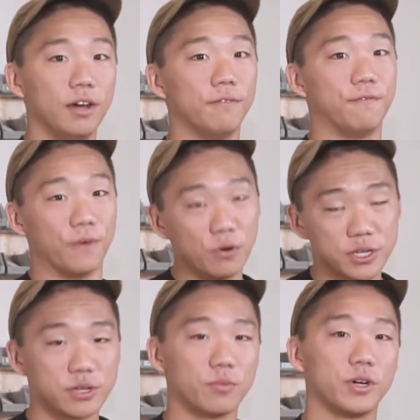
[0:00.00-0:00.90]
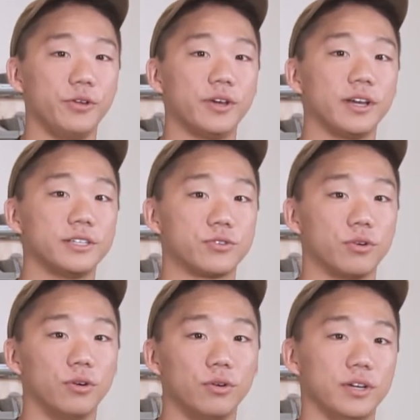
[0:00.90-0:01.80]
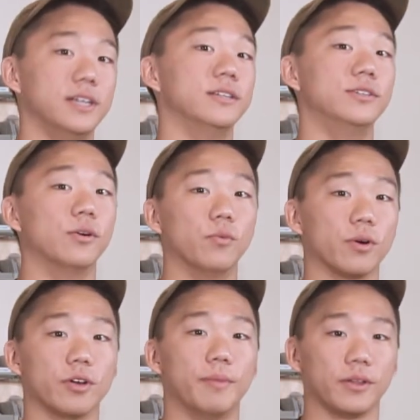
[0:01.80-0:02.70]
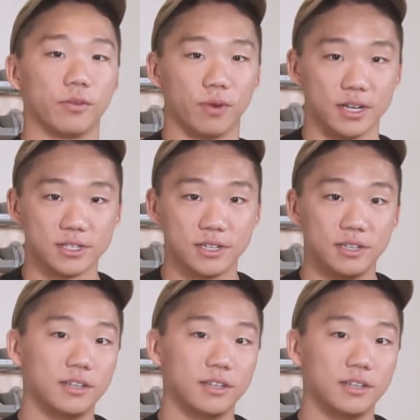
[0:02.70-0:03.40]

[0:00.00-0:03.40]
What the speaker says: Focus on what you can control and don't worry about the rest.